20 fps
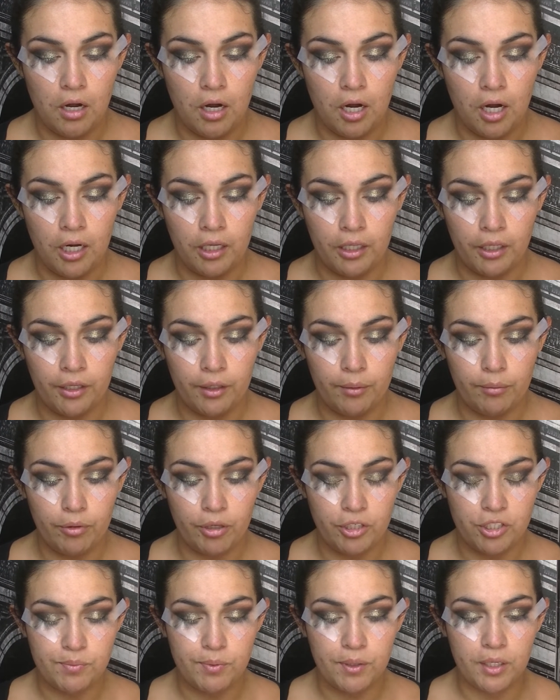eyeliner
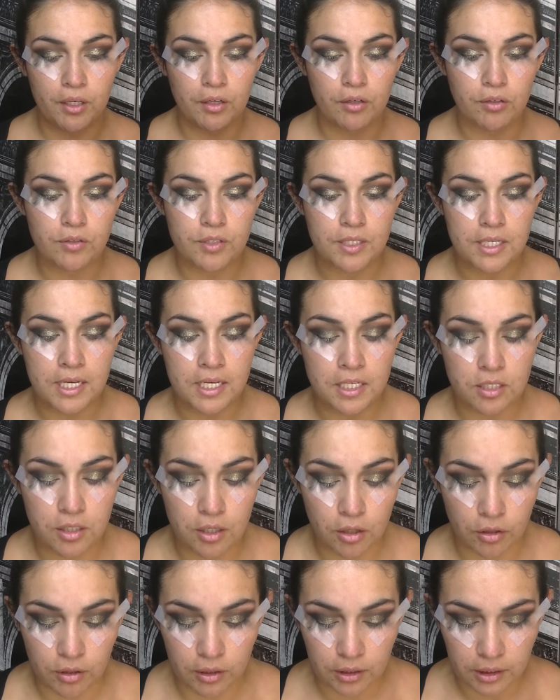brush. Because it has
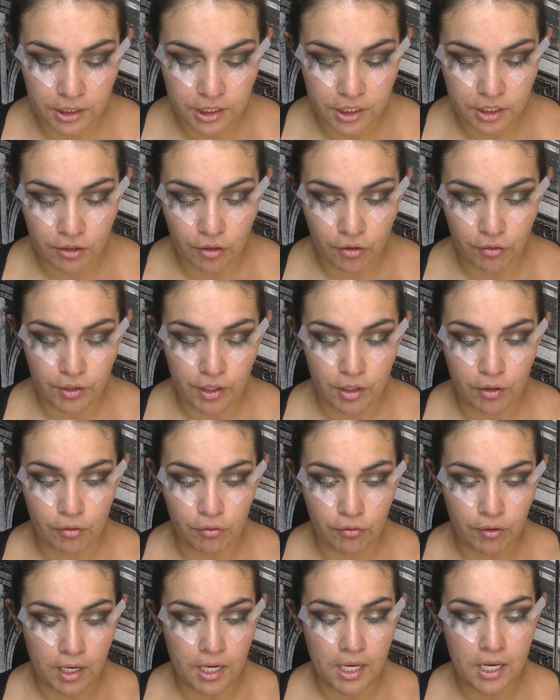got glitter on there
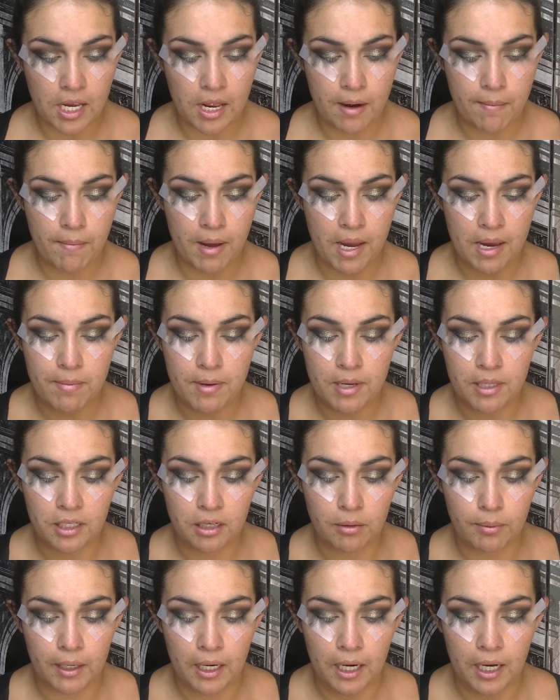already, it may be a
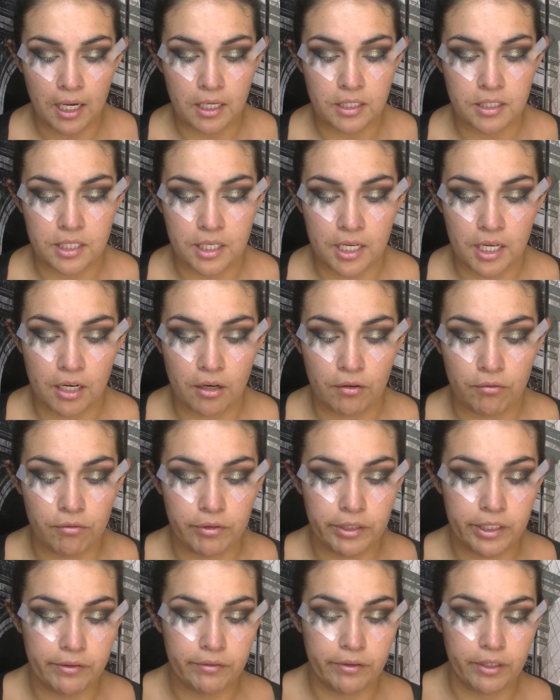little bit hard to get a
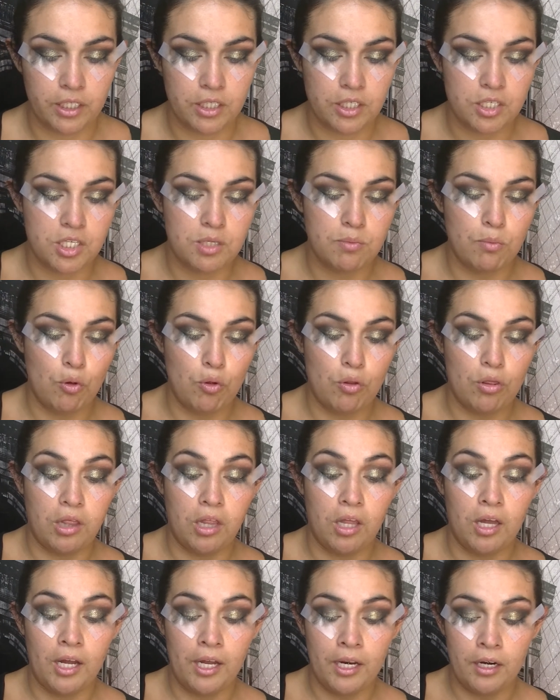really smooth
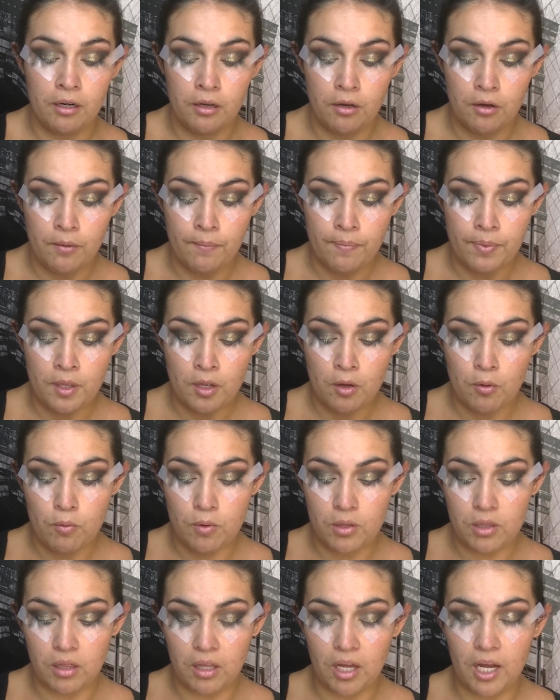line
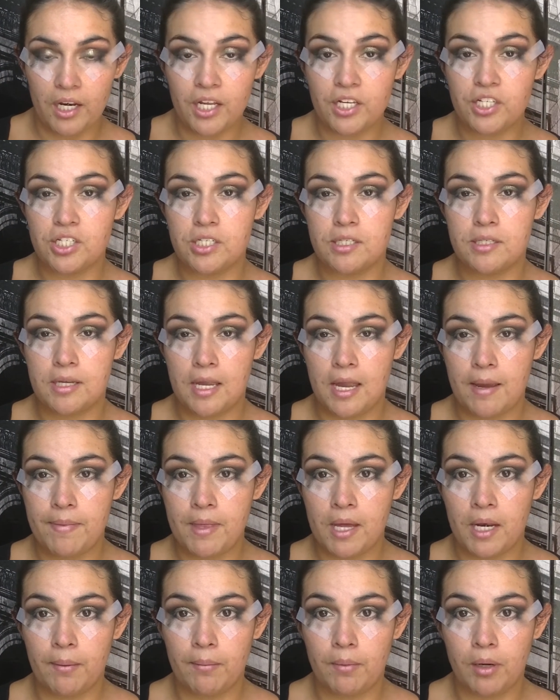with liner. Just keep
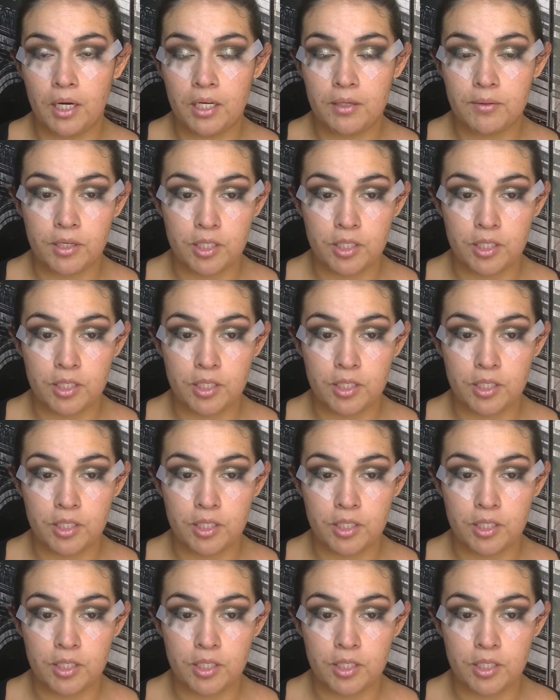that in mind